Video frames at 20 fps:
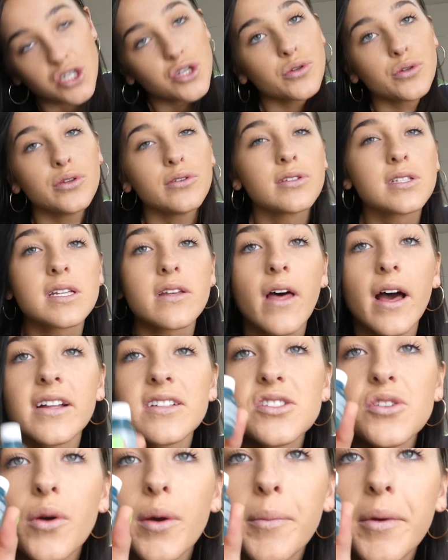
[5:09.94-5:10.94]
too used to
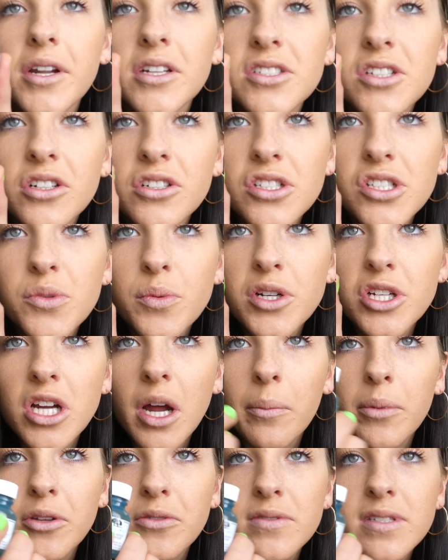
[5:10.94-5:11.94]
that. So I'm gonna start to switch it
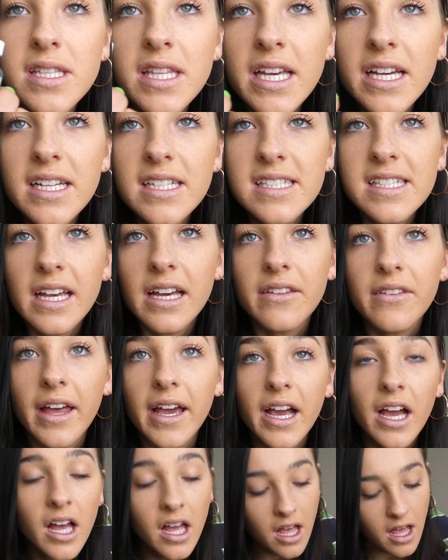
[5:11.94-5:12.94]
up, use this and
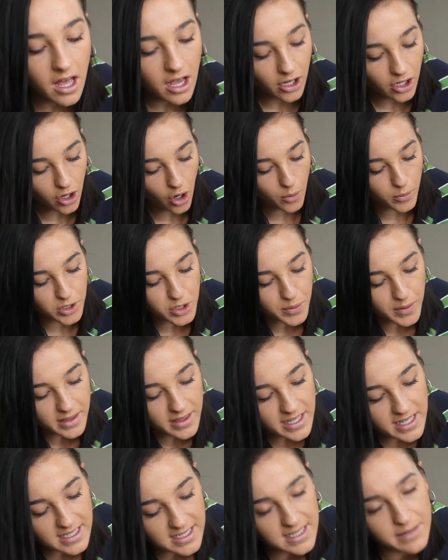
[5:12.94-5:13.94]
like go between
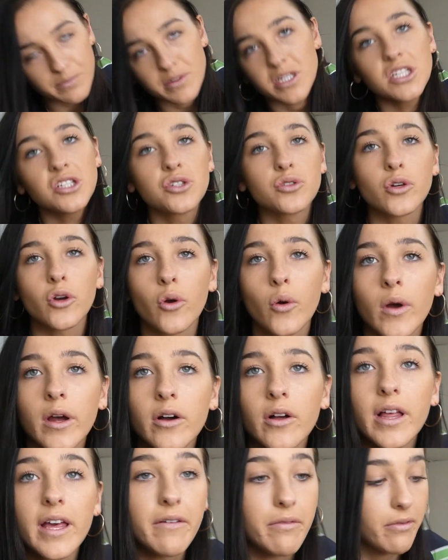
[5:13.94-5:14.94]
this, some tea tree
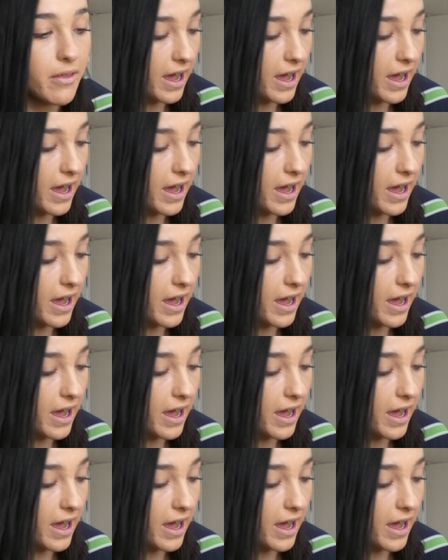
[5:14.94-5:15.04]
oil and